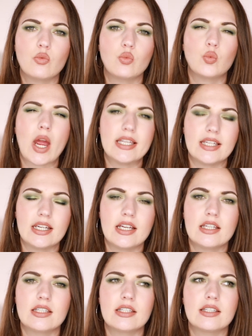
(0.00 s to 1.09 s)

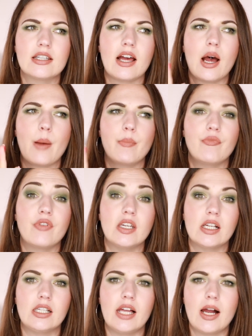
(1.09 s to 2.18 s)
resinous
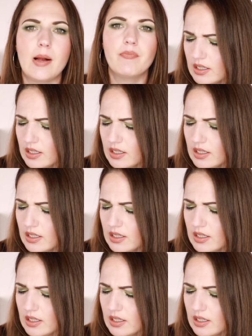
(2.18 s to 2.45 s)
vanilla.